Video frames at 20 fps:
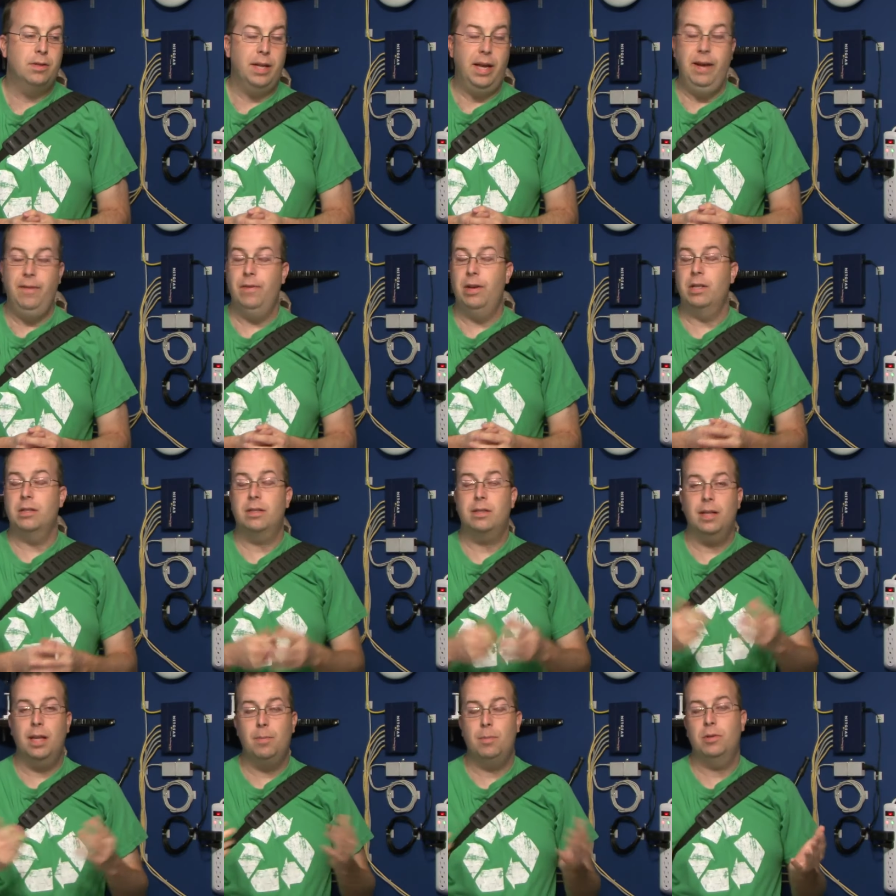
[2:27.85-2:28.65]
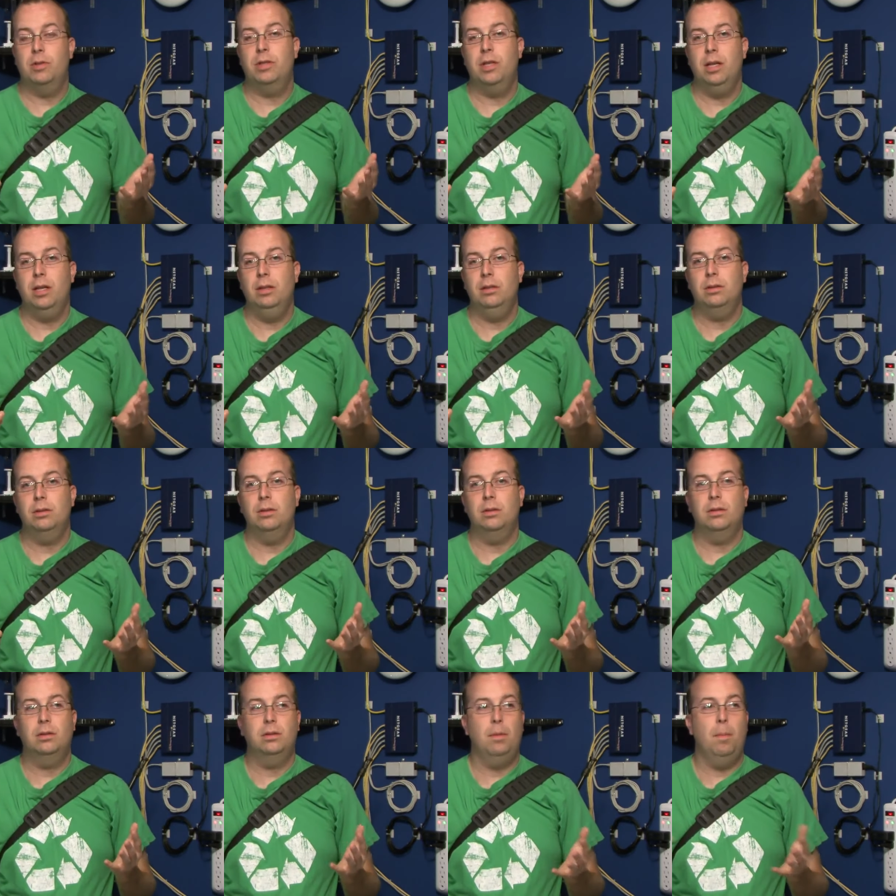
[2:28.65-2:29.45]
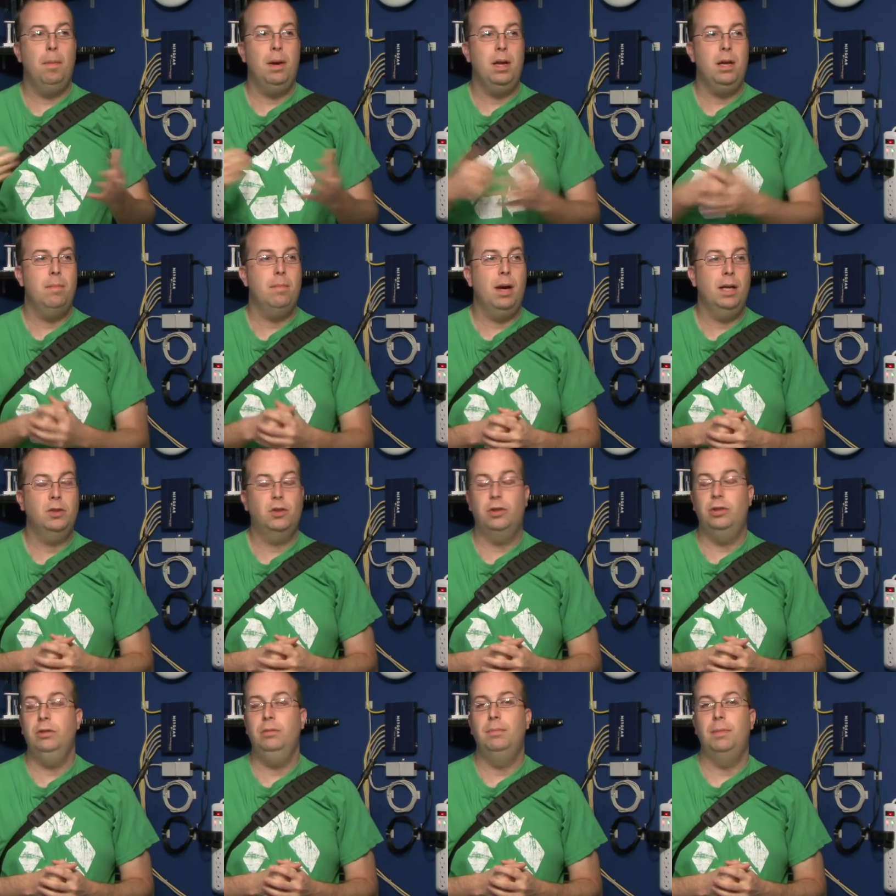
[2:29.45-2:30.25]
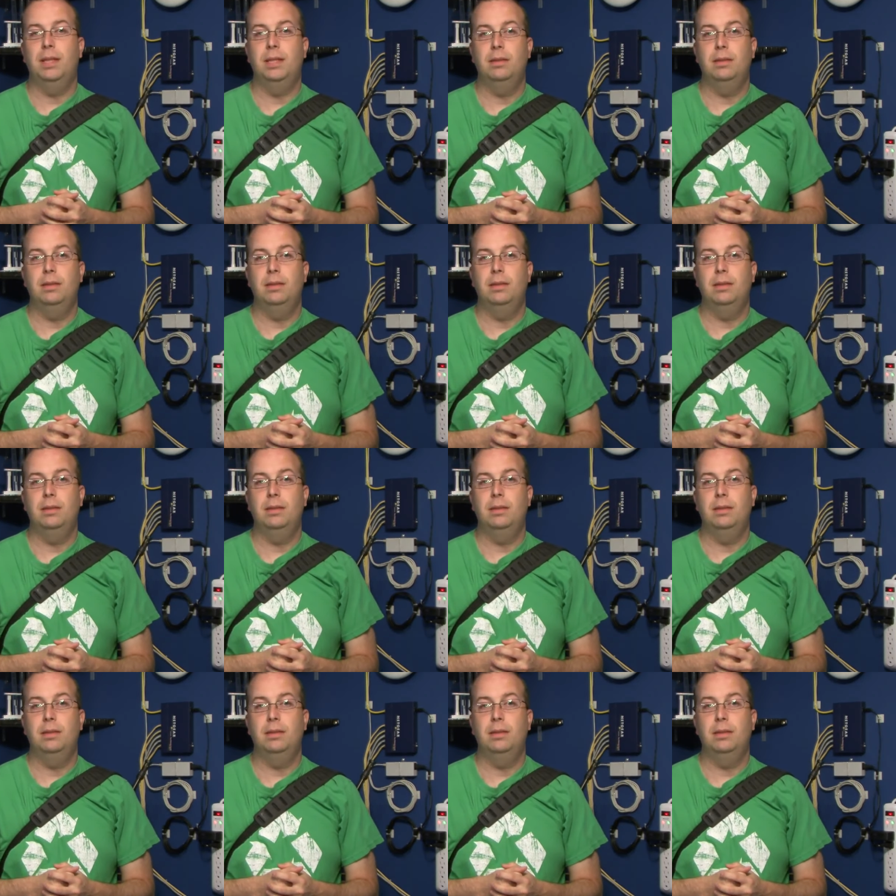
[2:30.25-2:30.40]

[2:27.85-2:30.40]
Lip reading: even a slimmer chance somebody might shoot me.